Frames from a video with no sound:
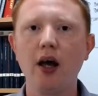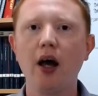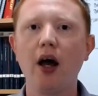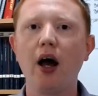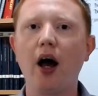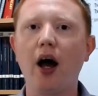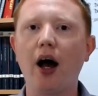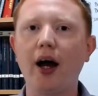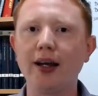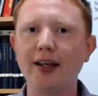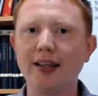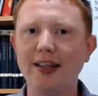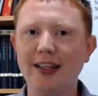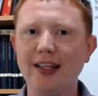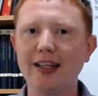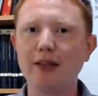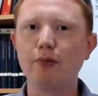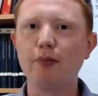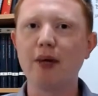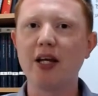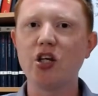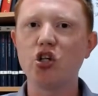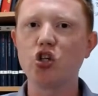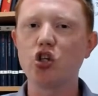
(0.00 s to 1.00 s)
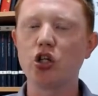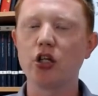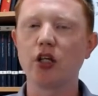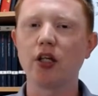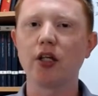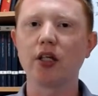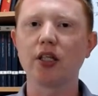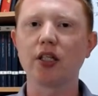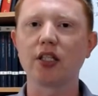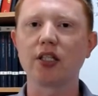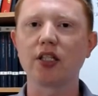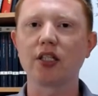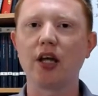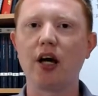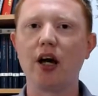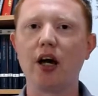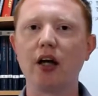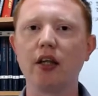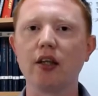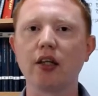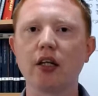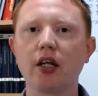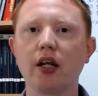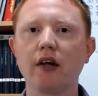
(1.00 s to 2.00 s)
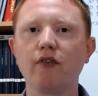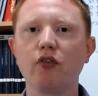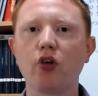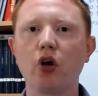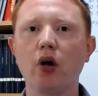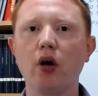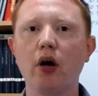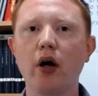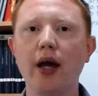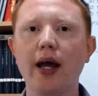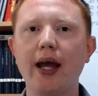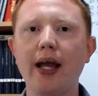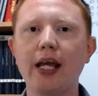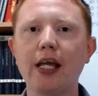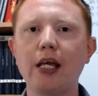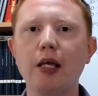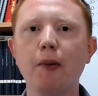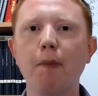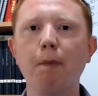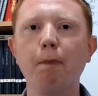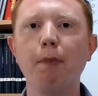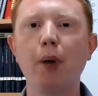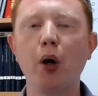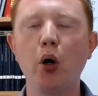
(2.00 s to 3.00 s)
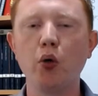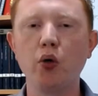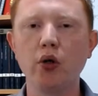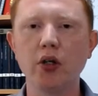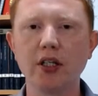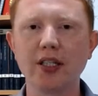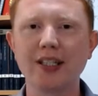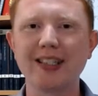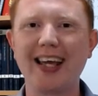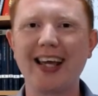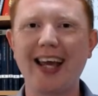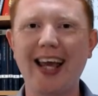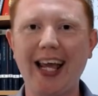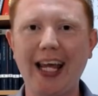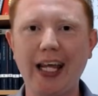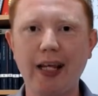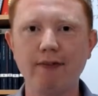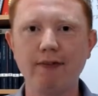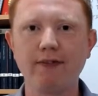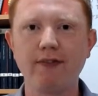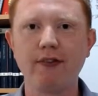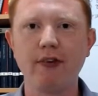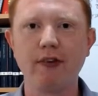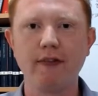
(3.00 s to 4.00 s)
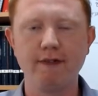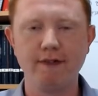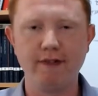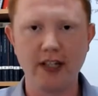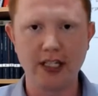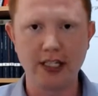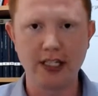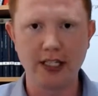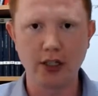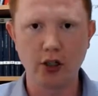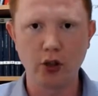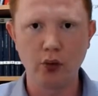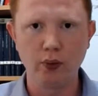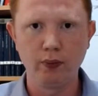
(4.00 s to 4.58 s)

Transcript: I did mention at the start that I've got a bonus 8th video.